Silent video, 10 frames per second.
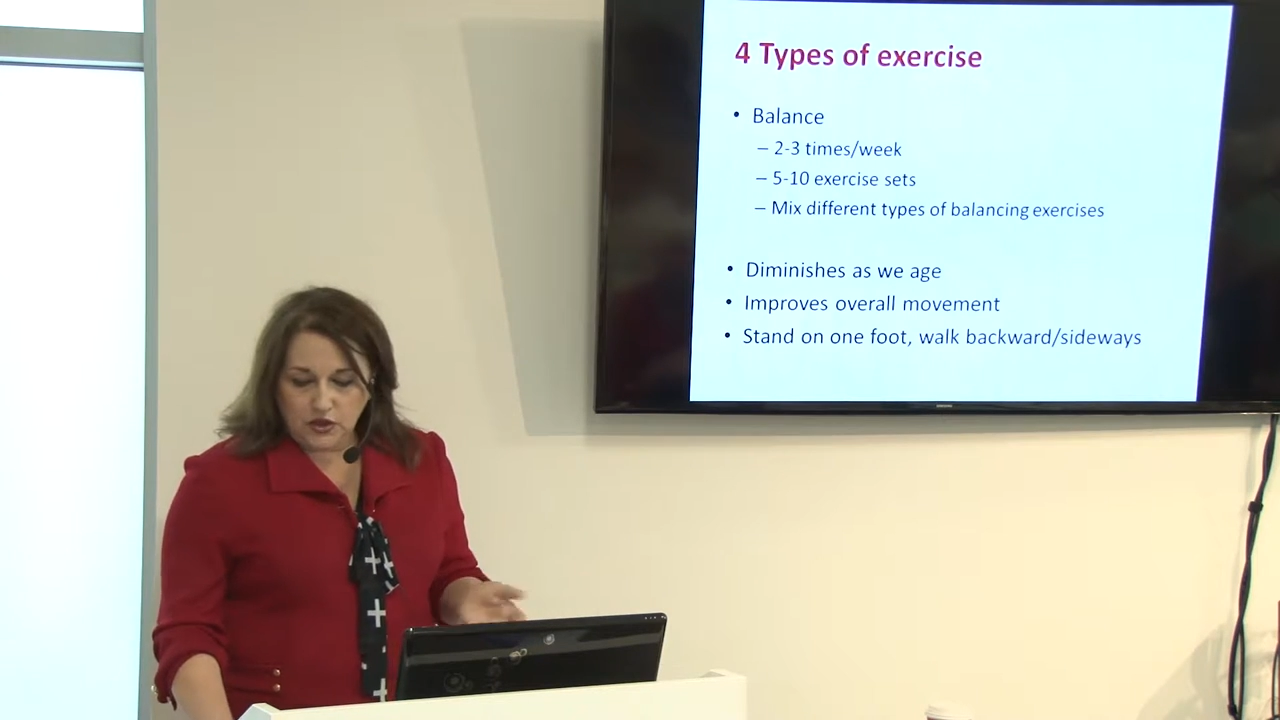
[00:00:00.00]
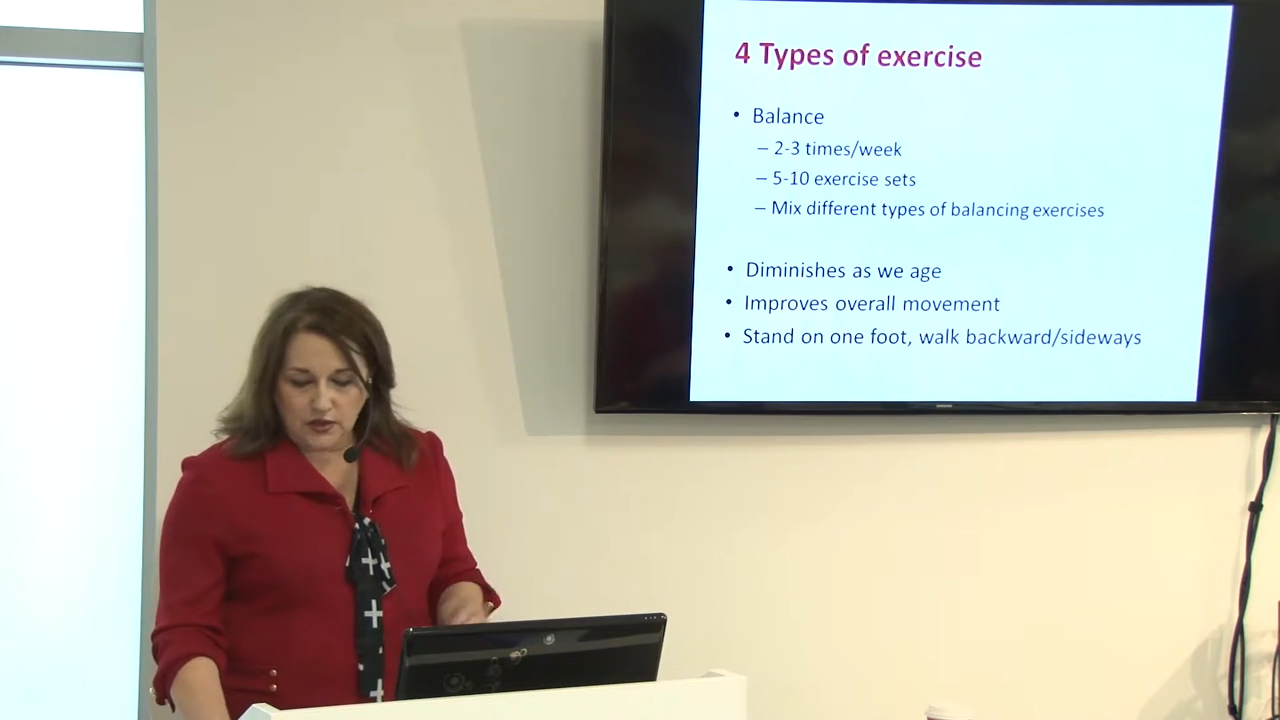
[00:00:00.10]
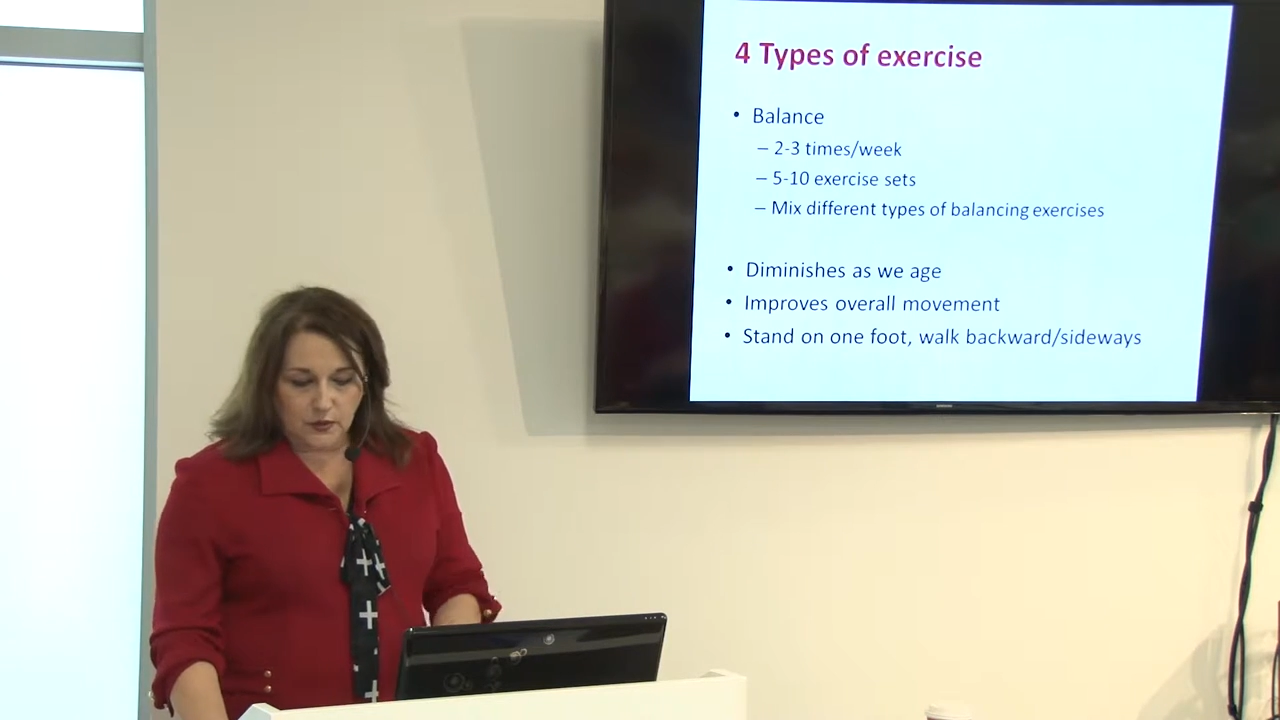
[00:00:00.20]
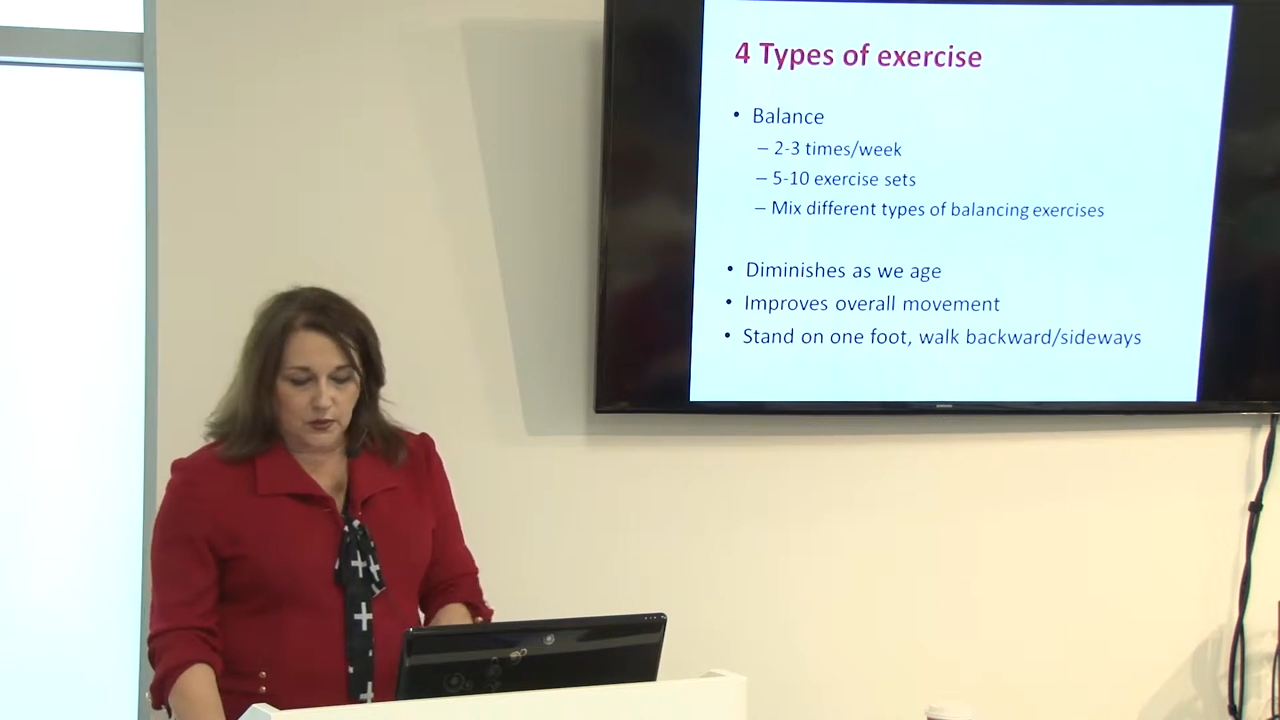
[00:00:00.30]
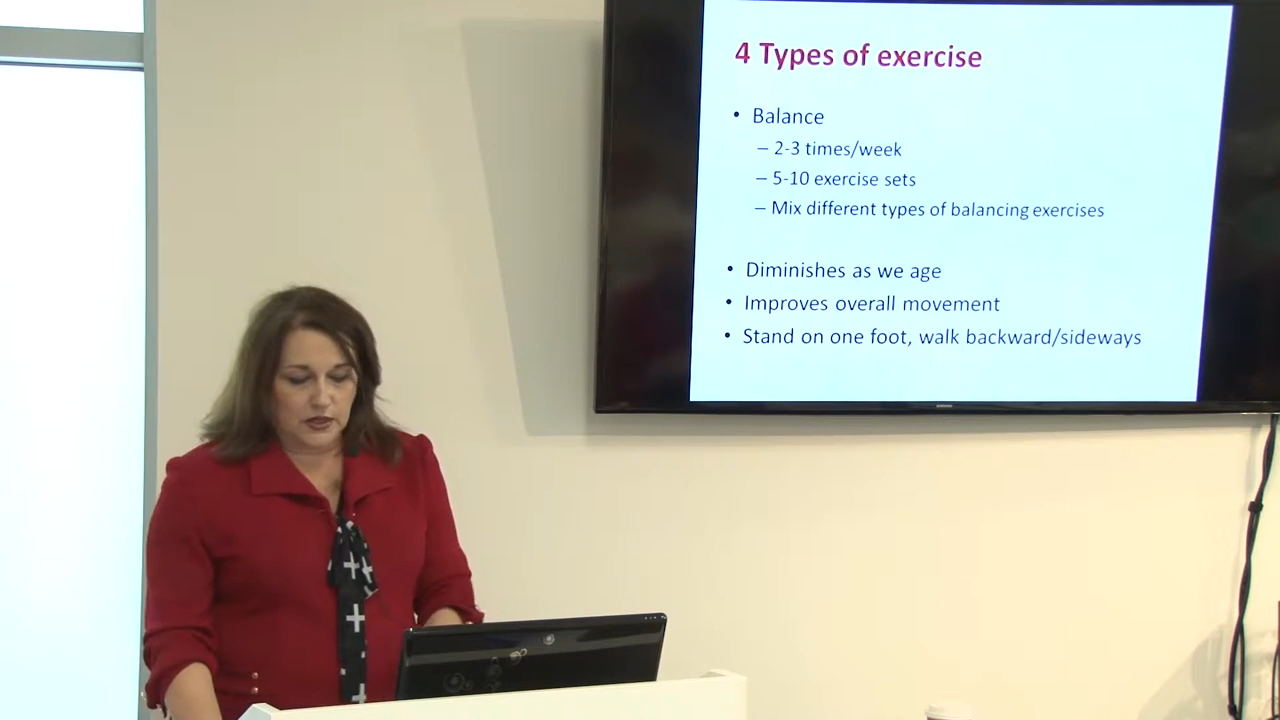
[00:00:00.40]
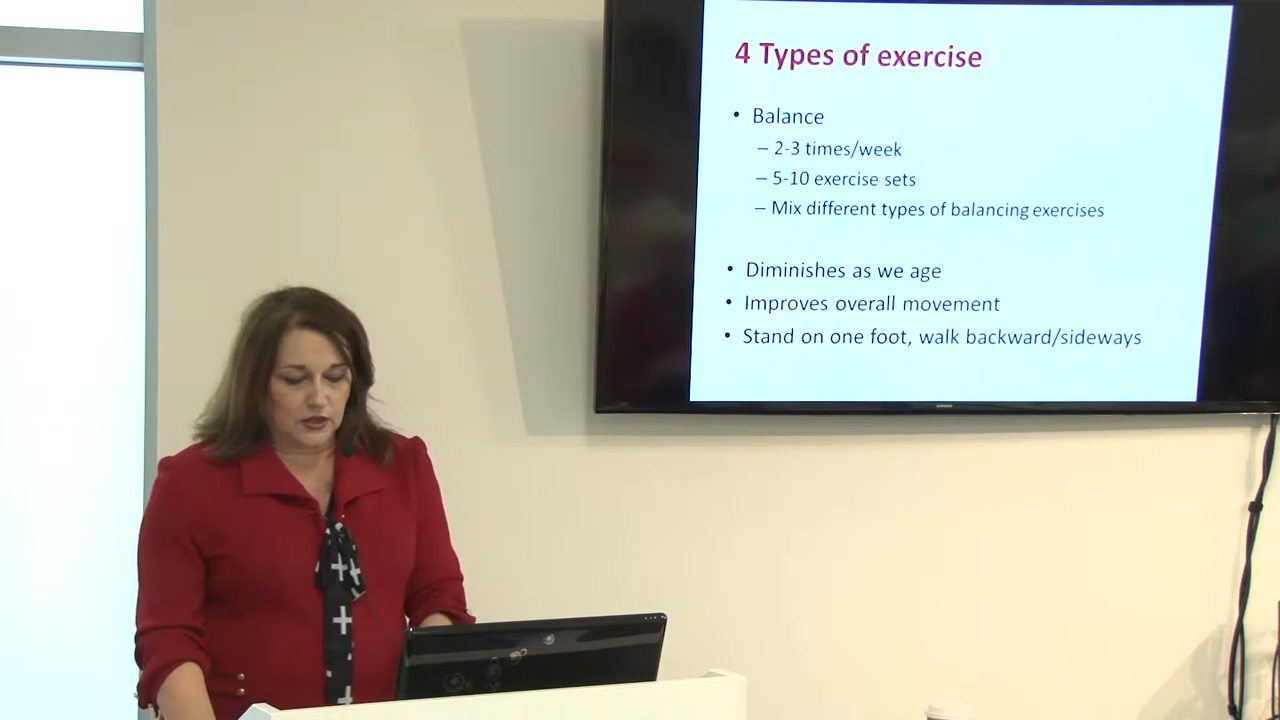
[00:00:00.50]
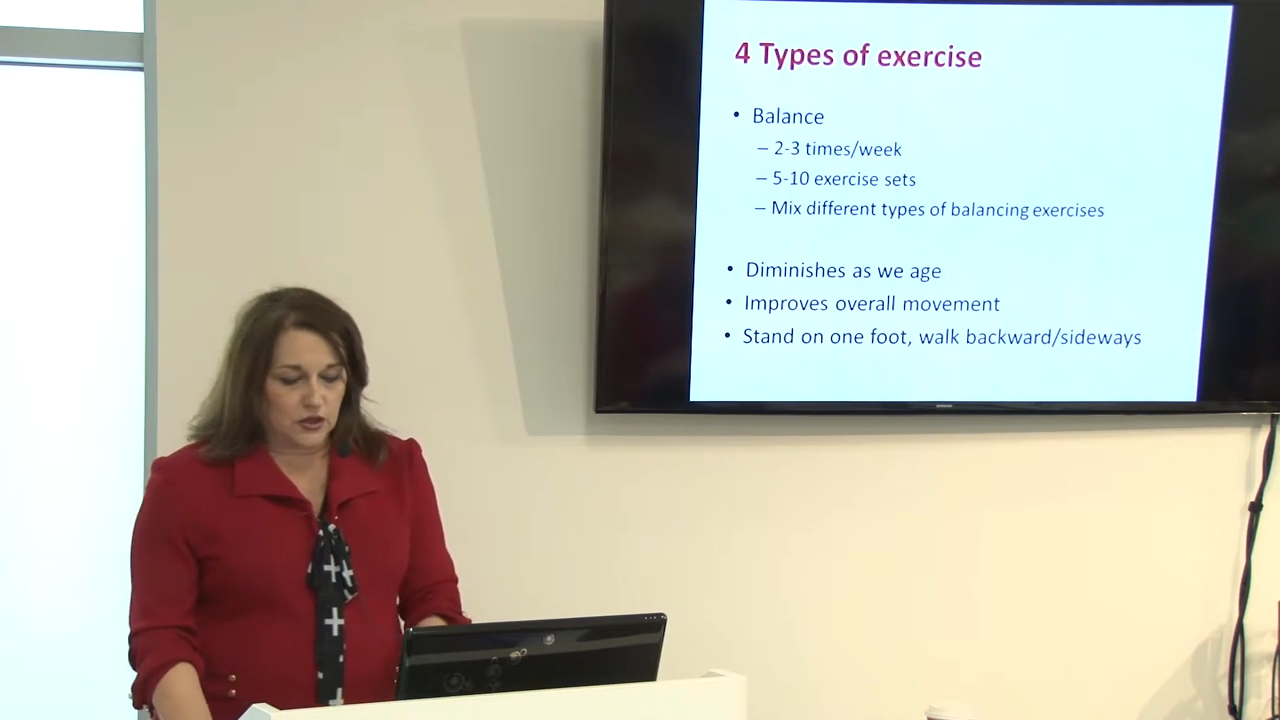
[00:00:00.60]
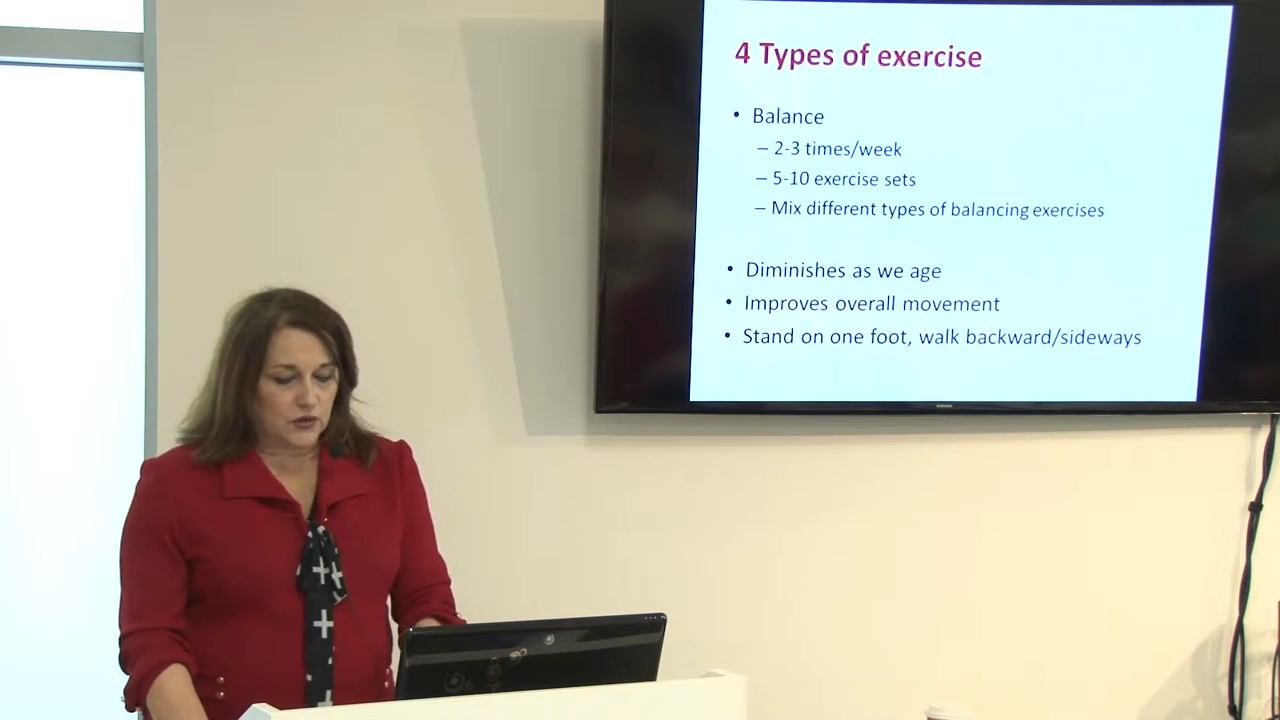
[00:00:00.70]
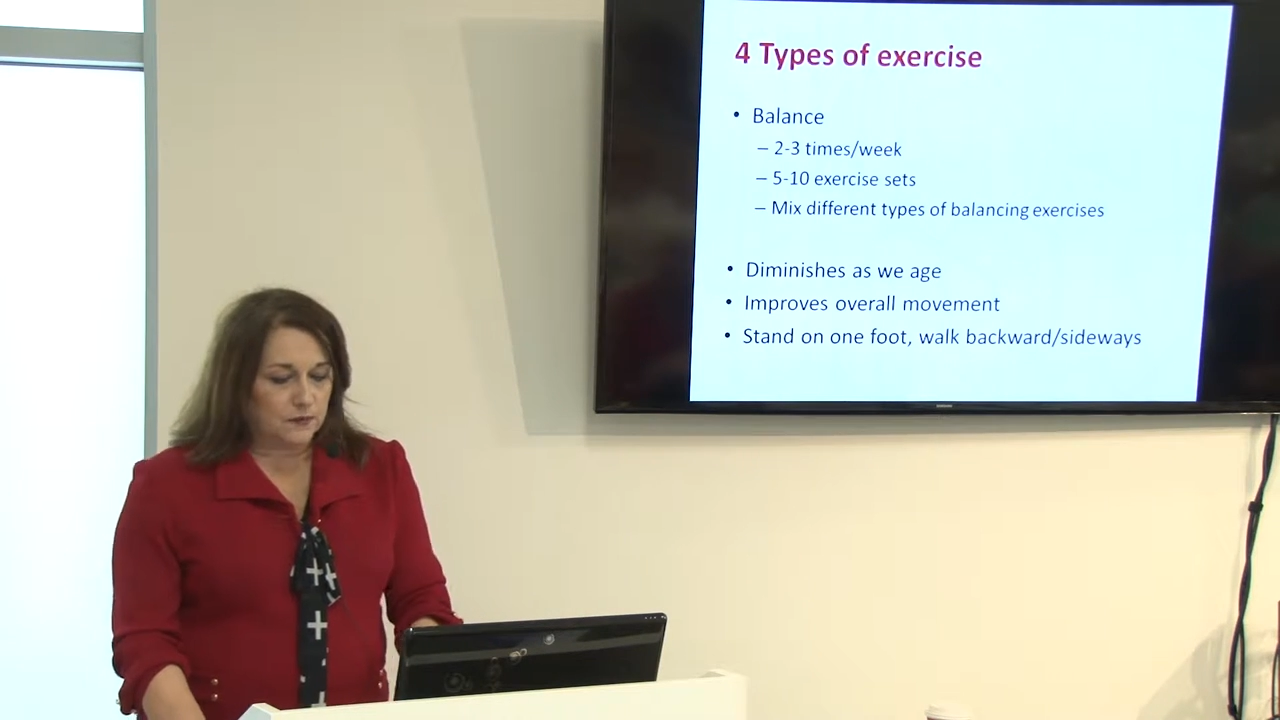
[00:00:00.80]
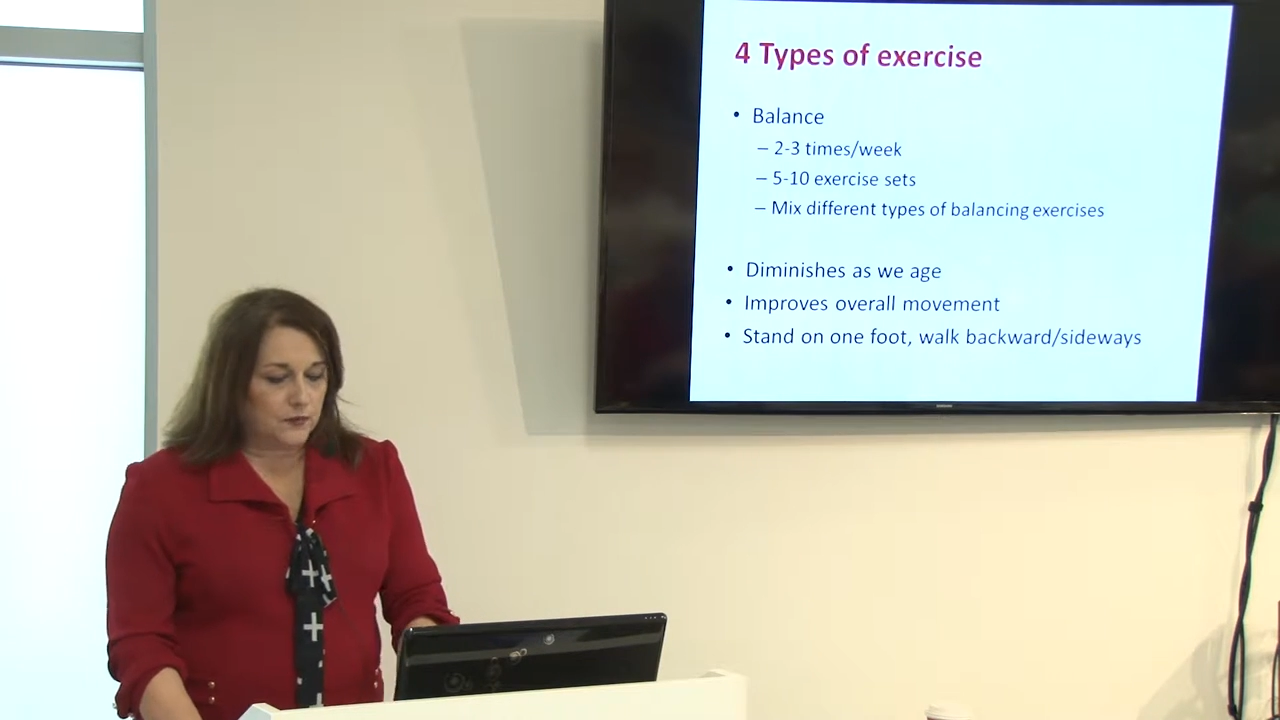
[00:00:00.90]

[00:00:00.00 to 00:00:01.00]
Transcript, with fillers: as we age.